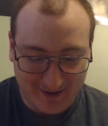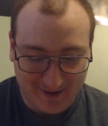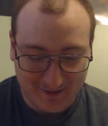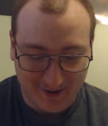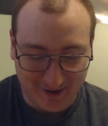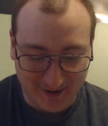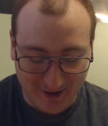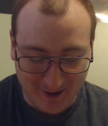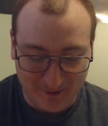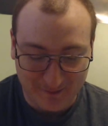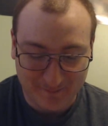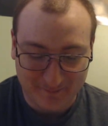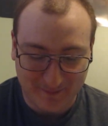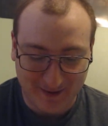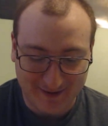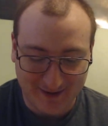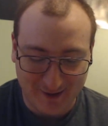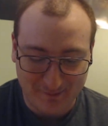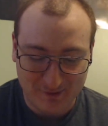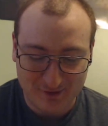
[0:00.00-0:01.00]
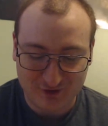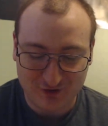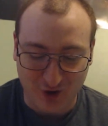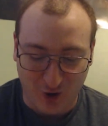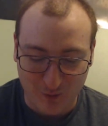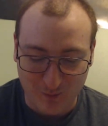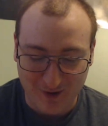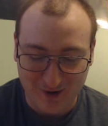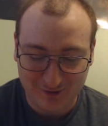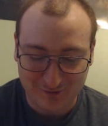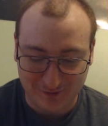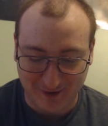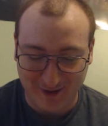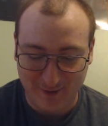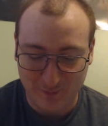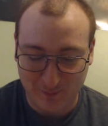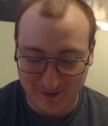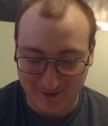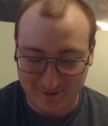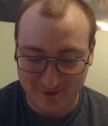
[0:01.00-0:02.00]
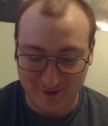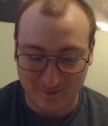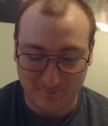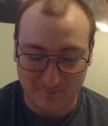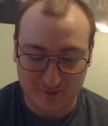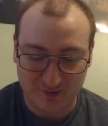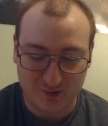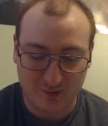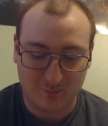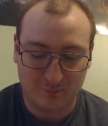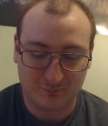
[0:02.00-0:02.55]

Hello, my name is Toa Ray Williams,